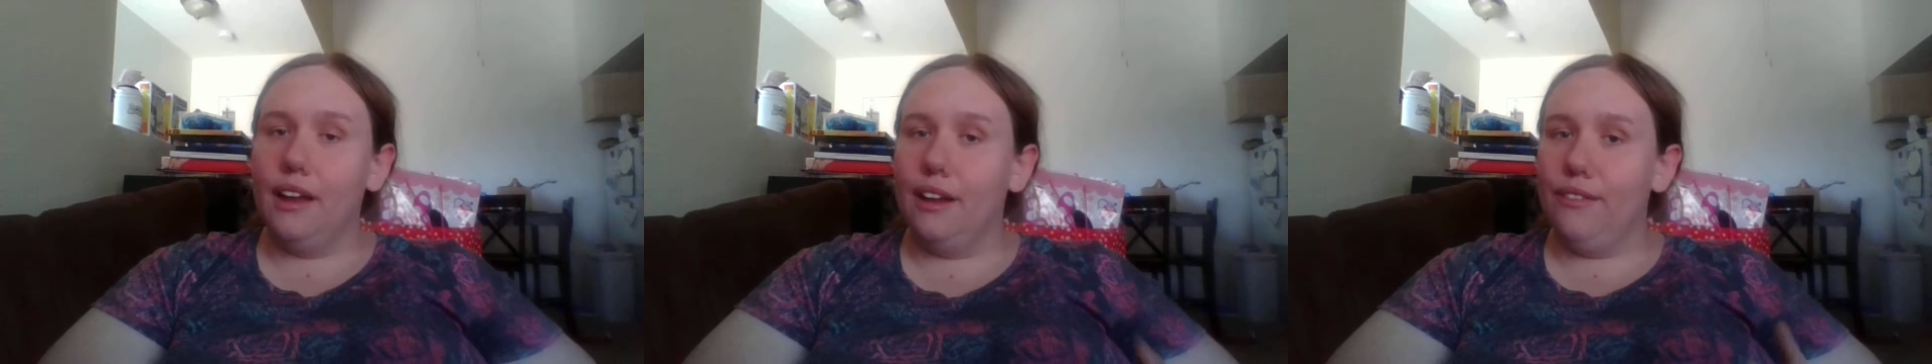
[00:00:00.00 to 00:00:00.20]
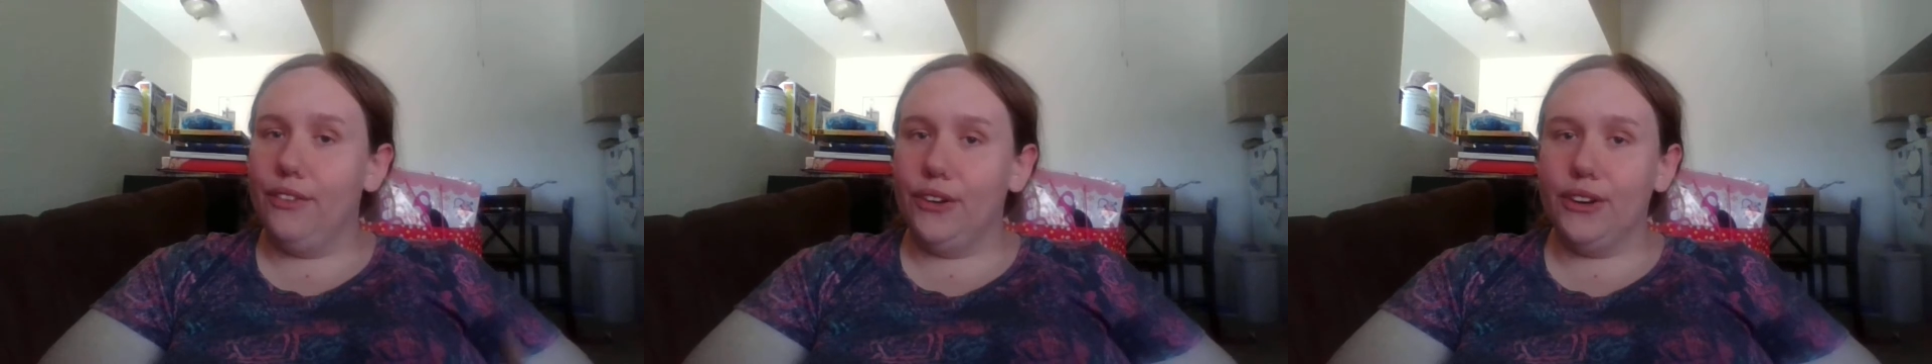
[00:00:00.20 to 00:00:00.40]

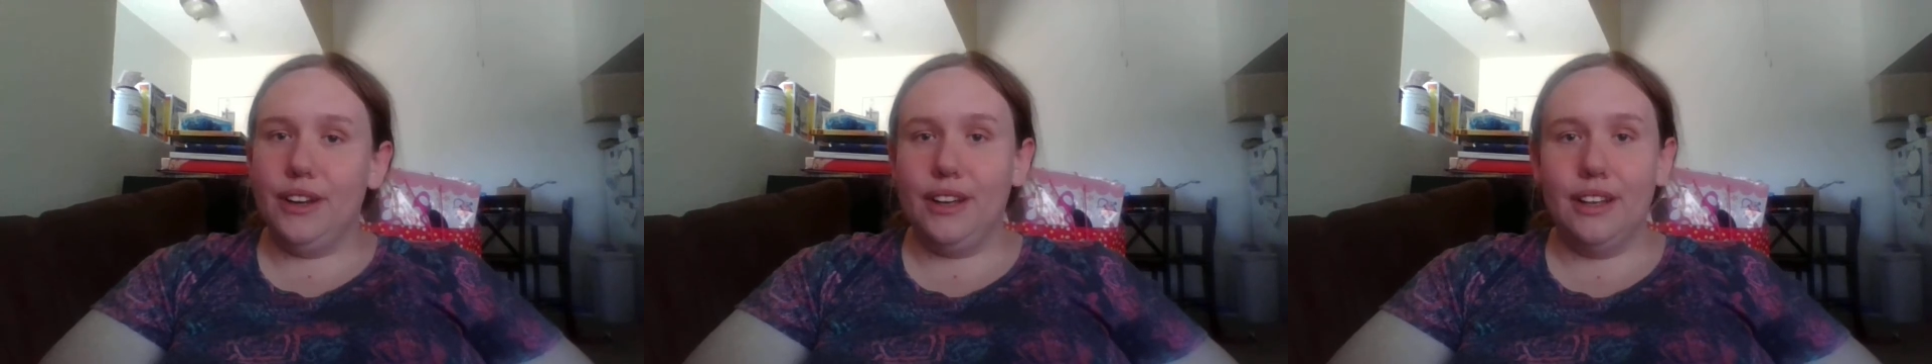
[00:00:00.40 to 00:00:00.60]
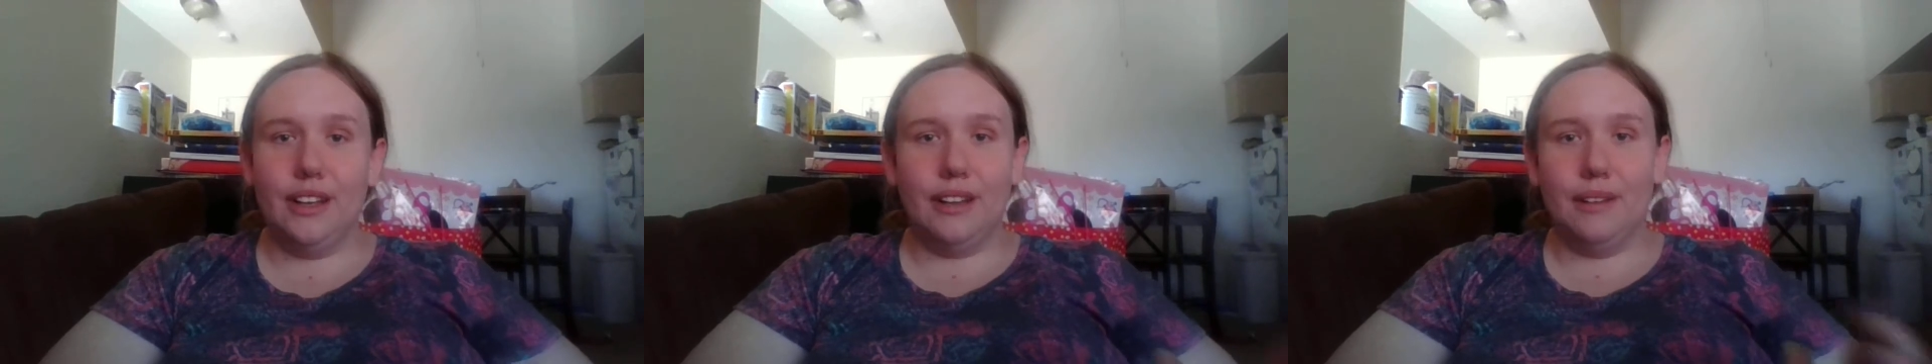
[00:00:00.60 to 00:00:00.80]
have heard
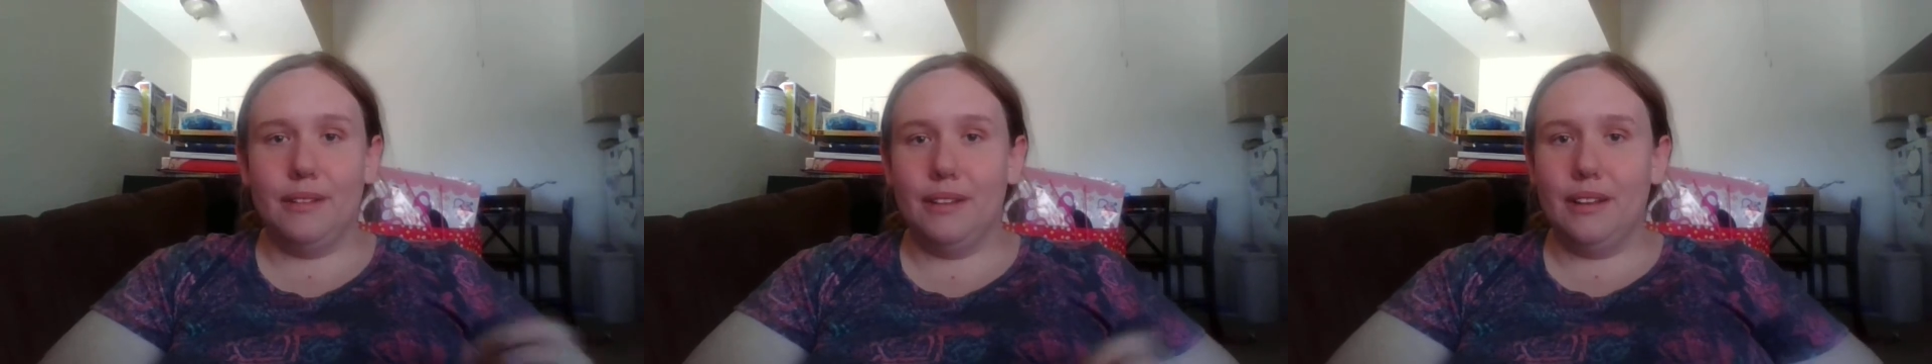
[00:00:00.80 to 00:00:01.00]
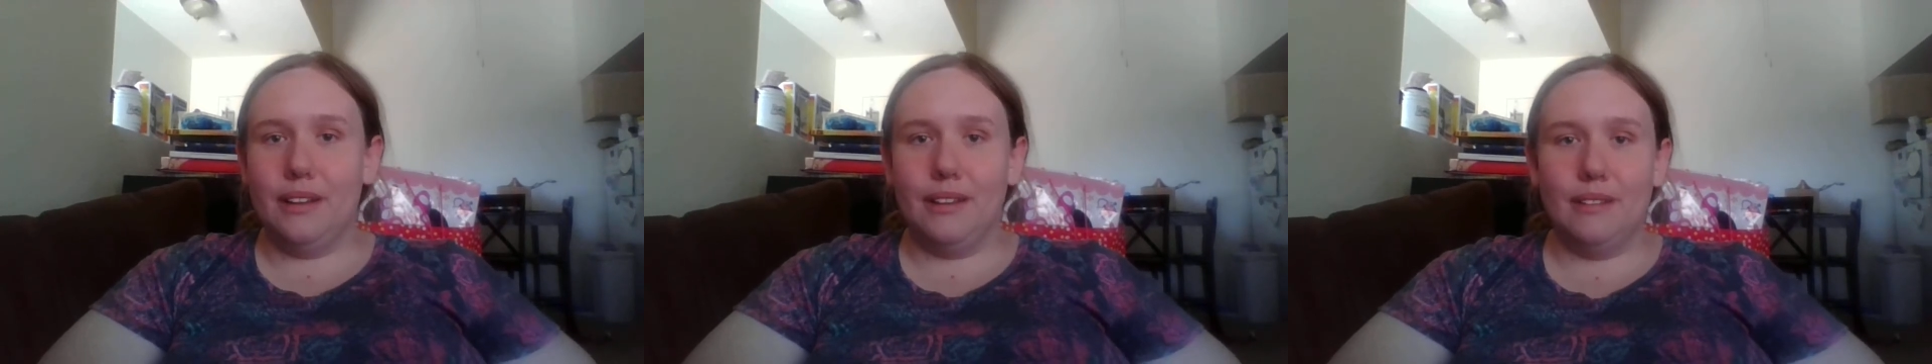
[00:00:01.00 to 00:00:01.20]
it
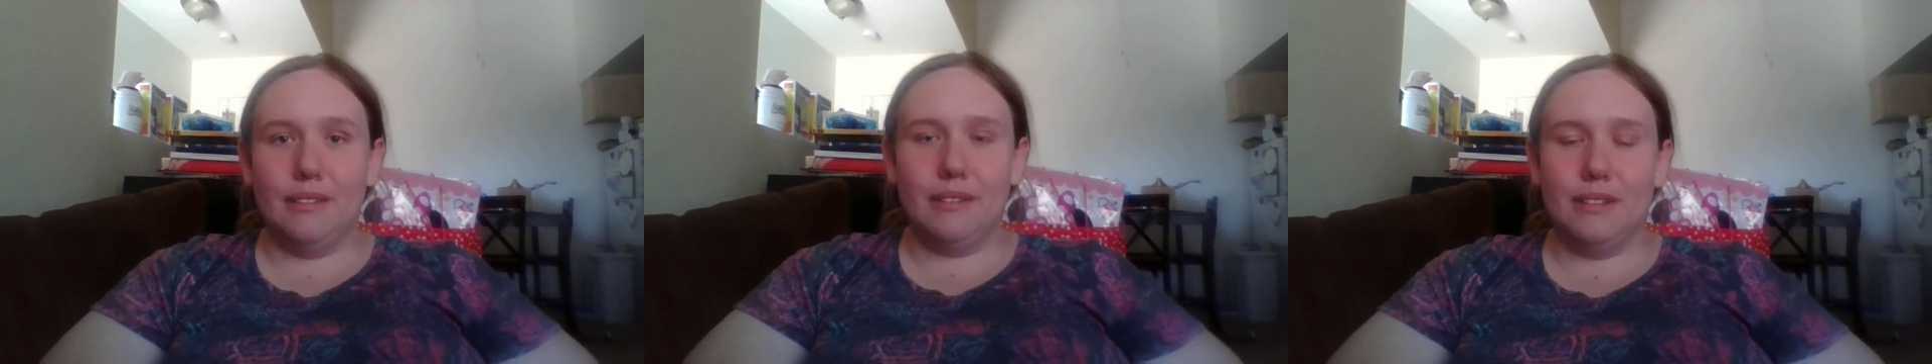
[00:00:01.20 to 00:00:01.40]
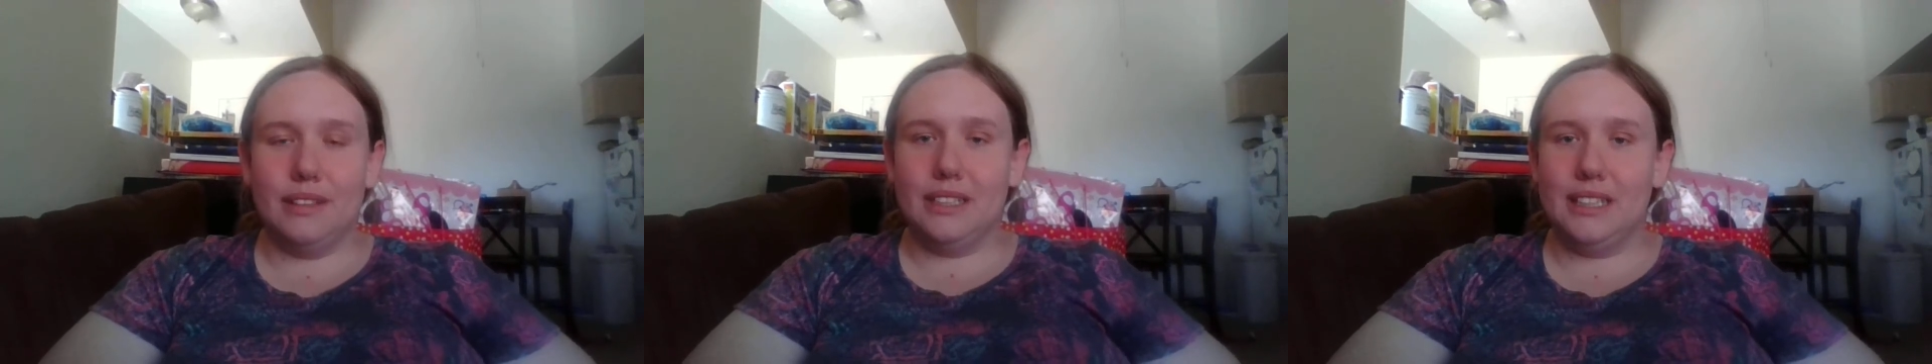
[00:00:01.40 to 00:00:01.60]

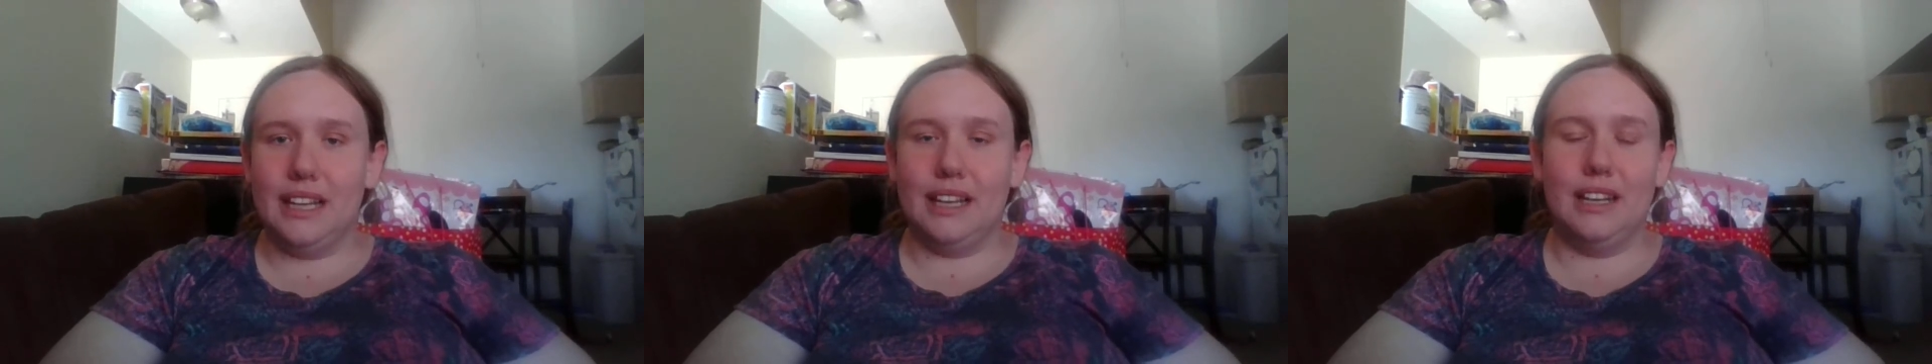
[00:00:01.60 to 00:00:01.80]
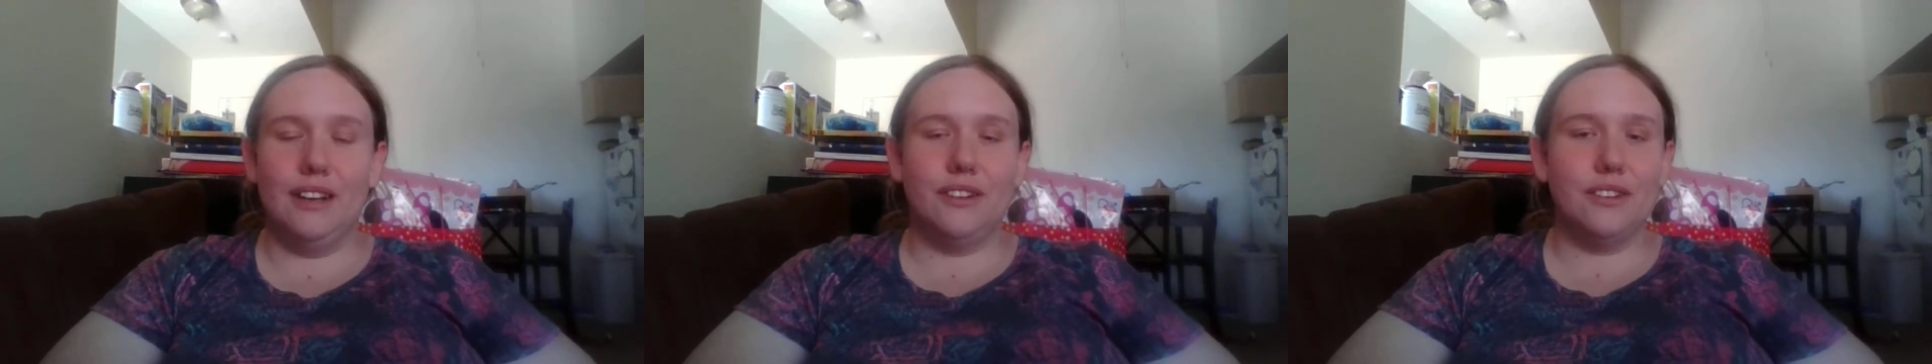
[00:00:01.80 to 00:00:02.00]

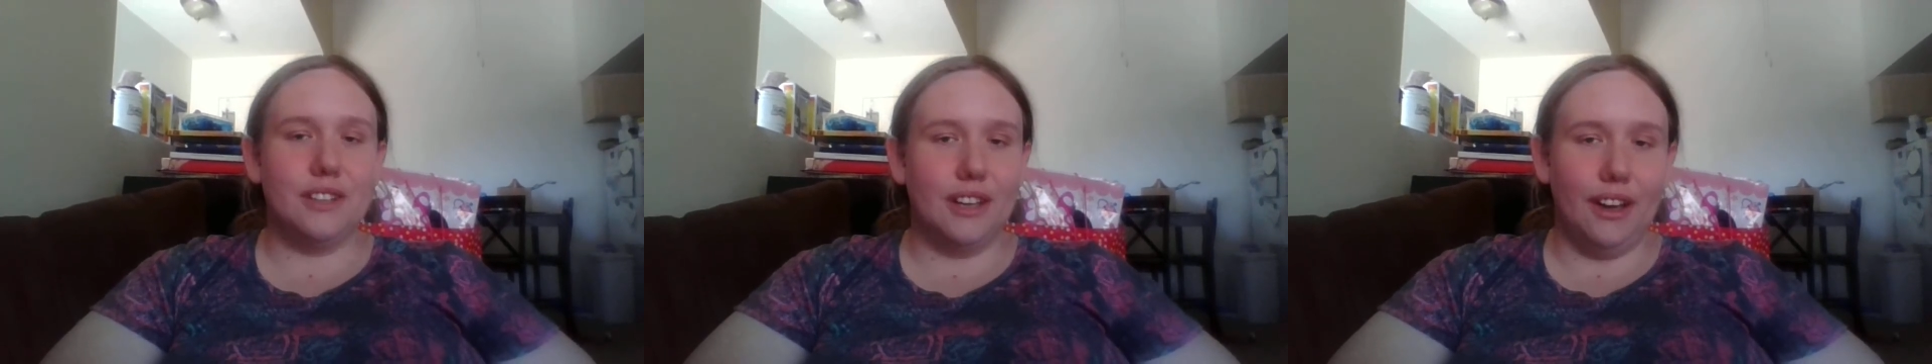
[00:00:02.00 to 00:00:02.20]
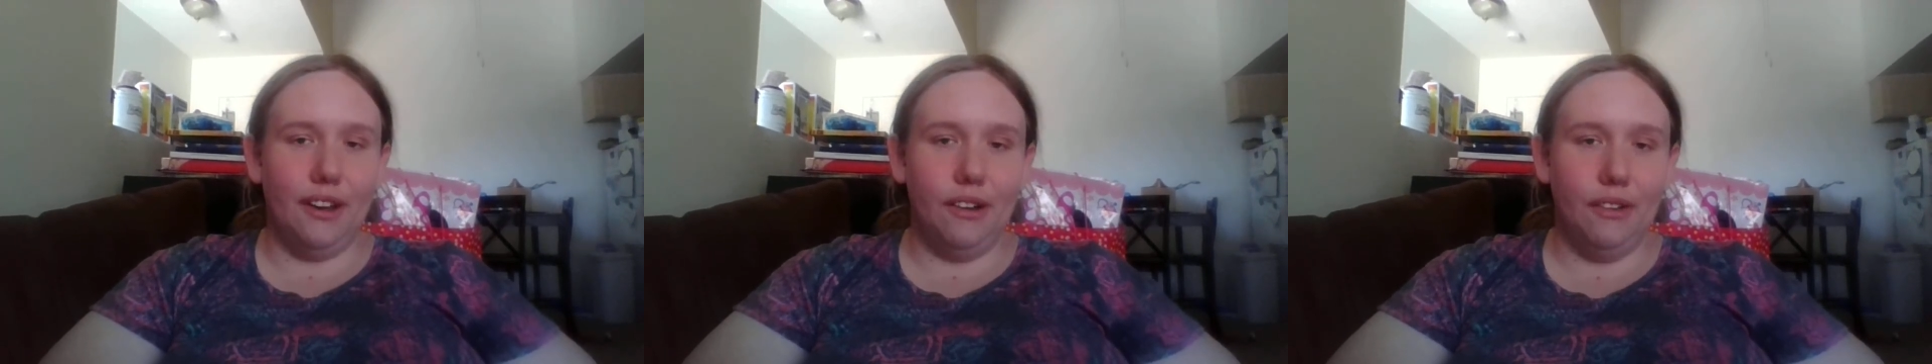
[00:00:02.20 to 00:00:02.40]
said years
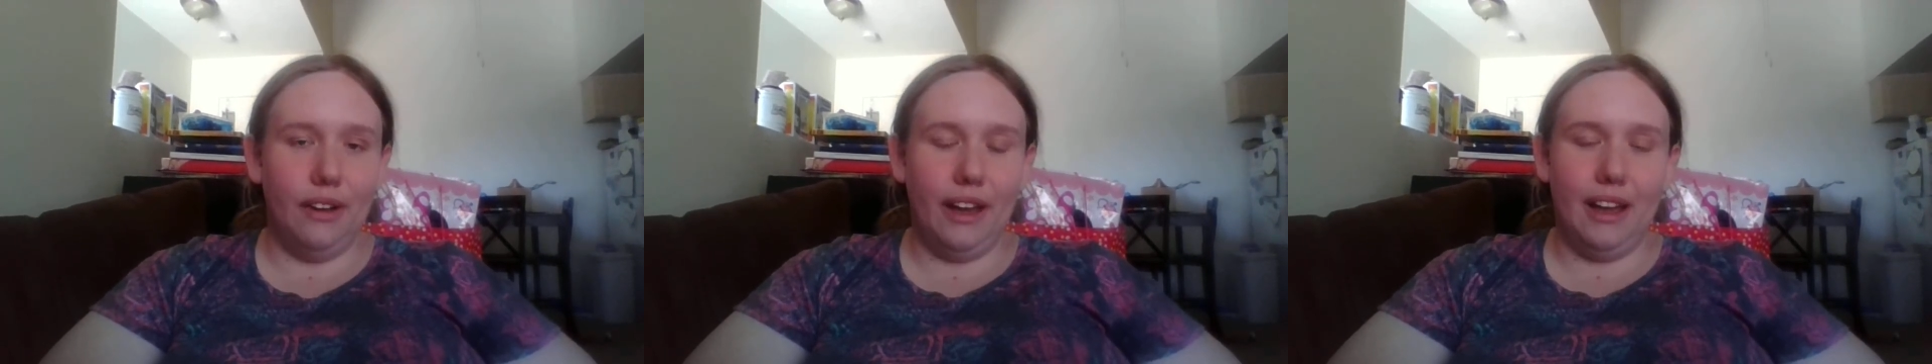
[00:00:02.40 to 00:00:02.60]
ago,